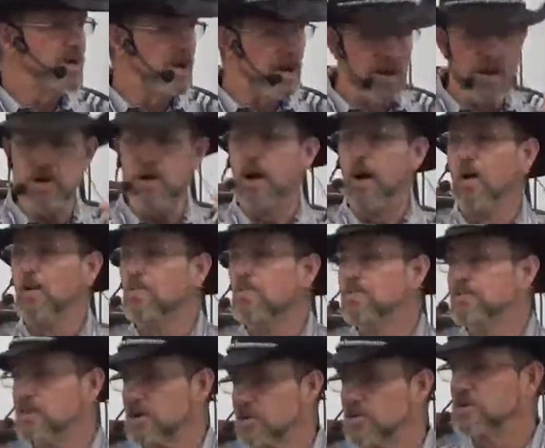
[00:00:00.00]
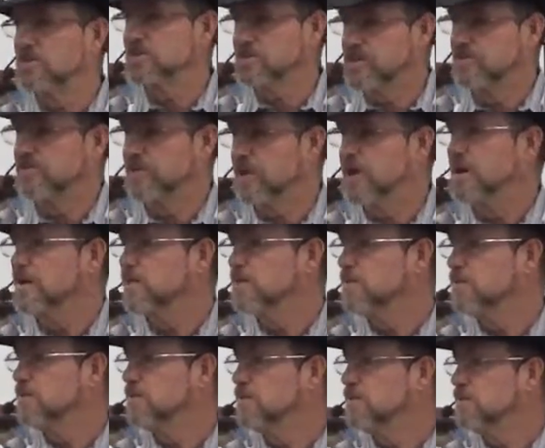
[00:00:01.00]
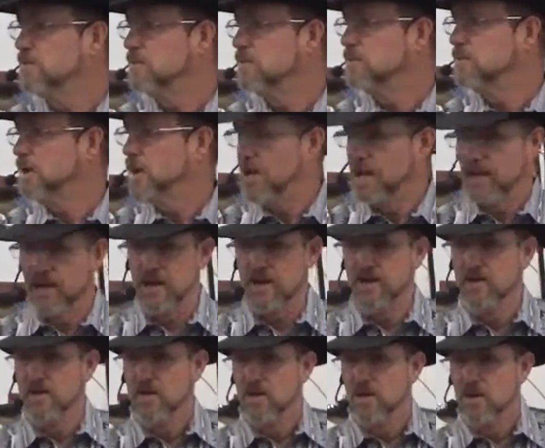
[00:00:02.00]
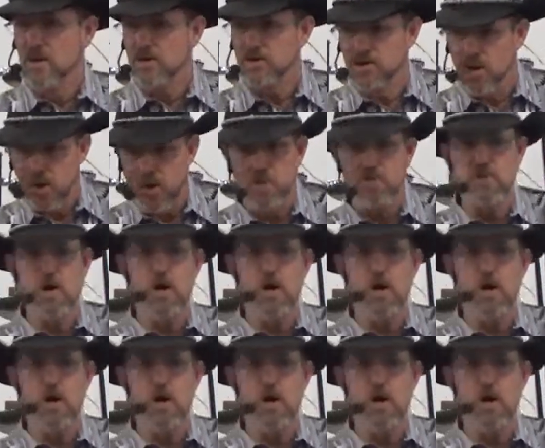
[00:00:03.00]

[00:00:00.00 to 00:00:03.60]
carry on with the Christian faith and don't